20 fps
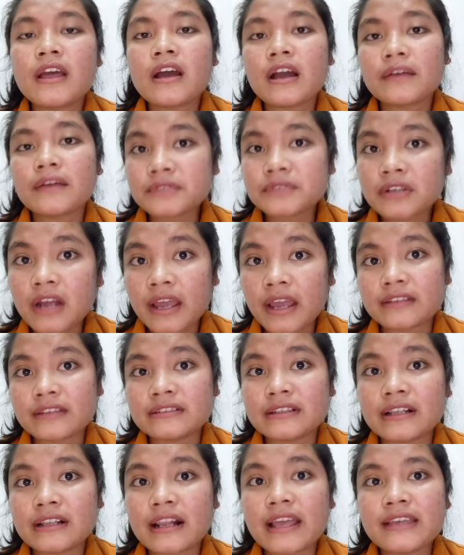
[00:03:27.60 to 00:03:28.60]
After I
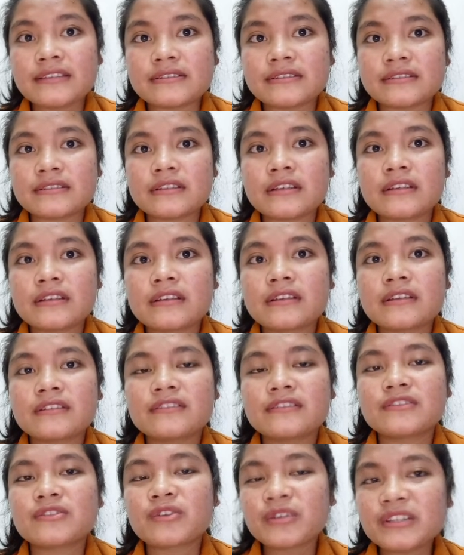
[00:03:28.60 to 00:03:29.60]
analyzed,
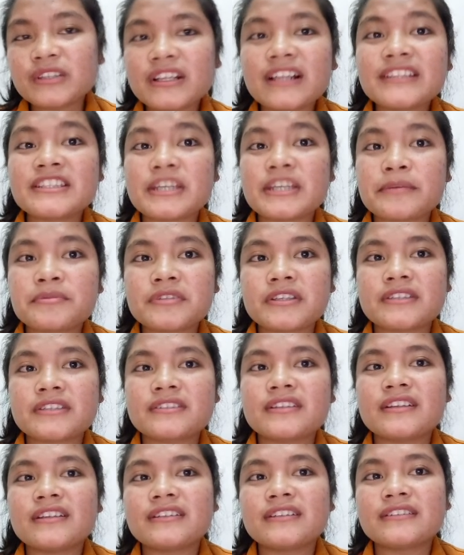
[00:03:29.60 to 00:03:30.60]
Tortilla Chips is
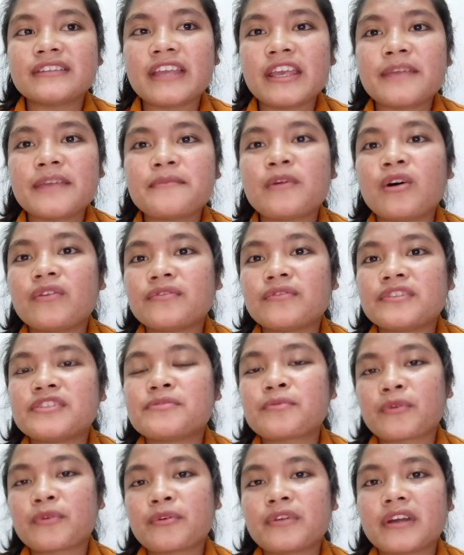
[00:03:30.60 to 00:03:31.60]
the name of
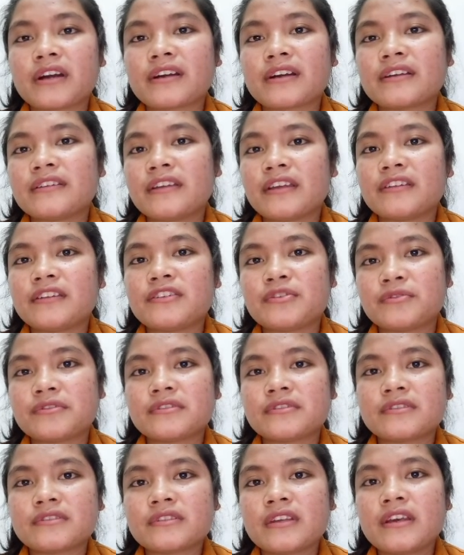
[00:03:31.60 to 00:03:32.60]
this product that
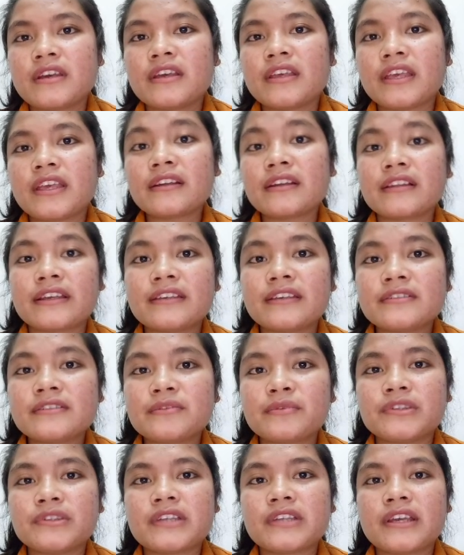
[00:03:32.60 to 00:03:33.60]
uses
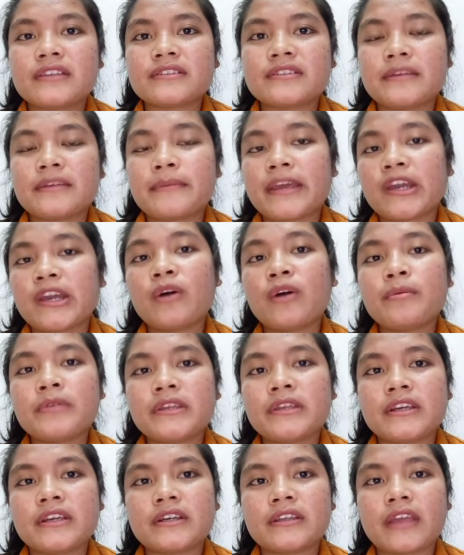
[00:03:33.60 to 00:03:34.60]
English, which is, in my
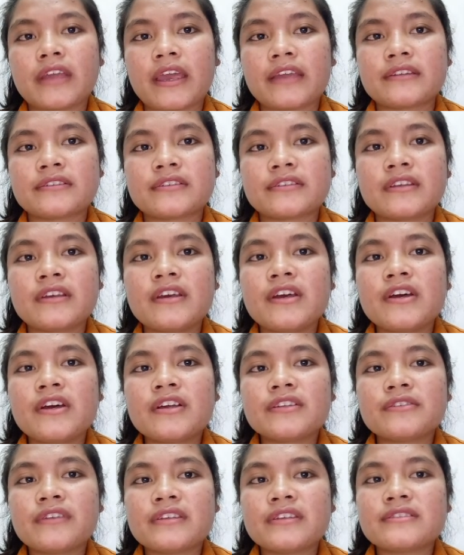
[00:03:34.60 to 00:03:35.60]
opinion, adds
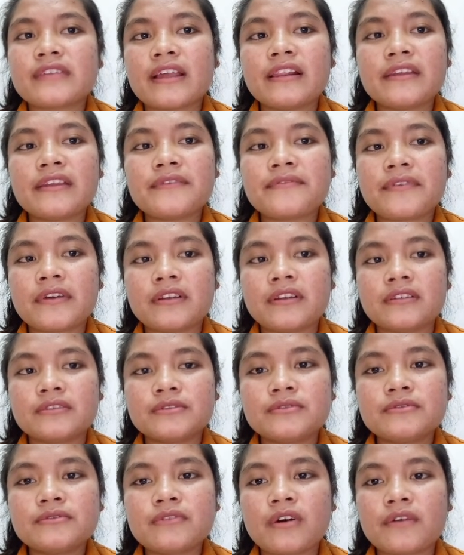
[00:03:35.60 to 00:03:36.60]
to the selling
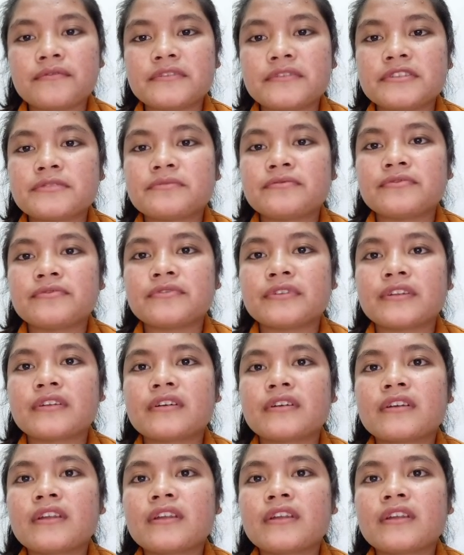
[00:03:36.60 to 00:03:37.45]
value of this food.